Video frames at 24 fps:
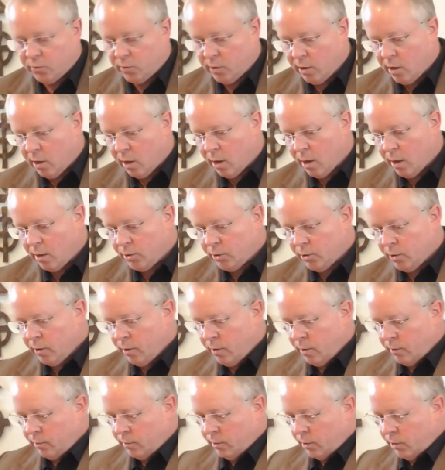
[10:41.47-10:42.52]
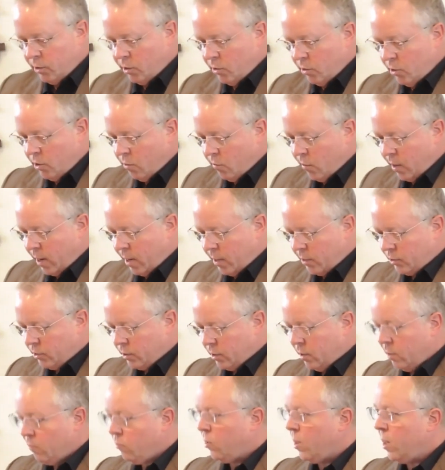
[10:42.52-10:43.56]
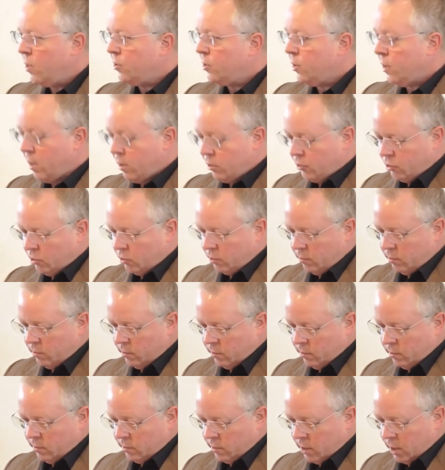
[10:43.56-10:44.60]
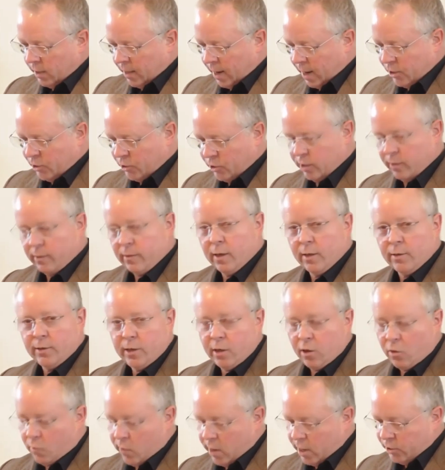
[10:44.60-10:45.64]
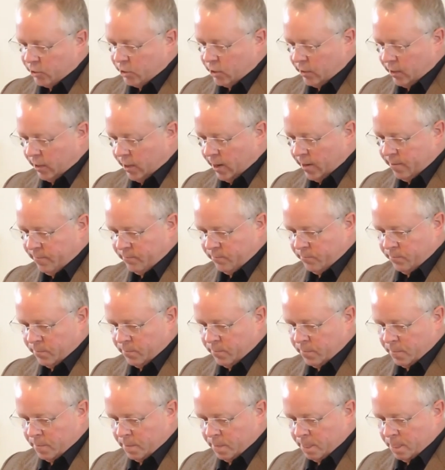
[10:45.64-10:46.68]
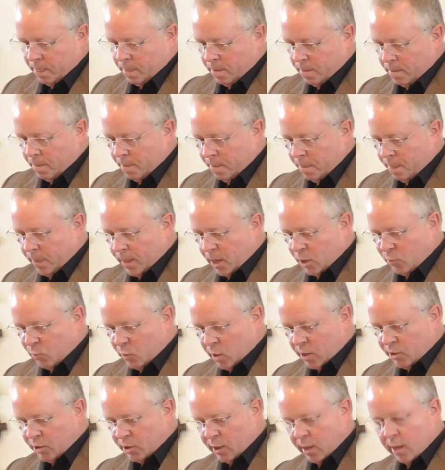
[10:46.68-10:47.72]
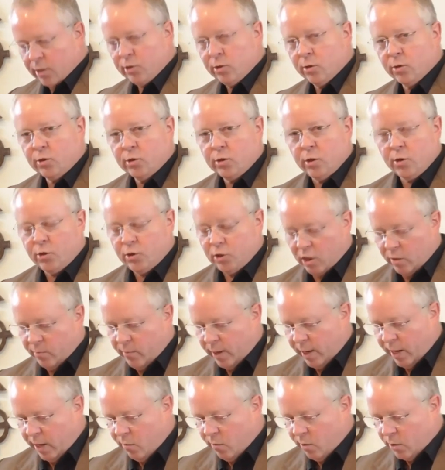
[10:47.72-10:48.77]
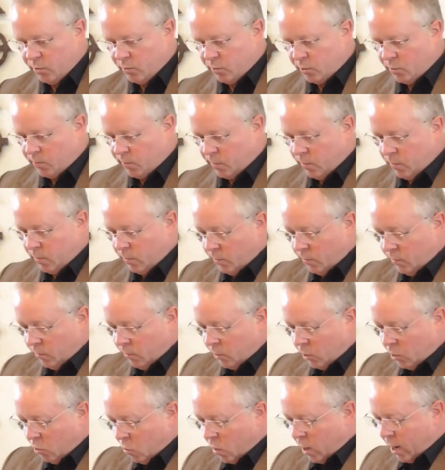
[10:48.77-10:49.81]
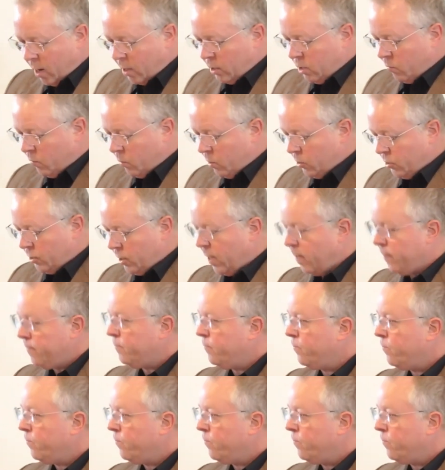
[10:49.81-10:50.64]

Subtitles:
regards the UUA's presidential election. Until recently, its presidential search committee was required to present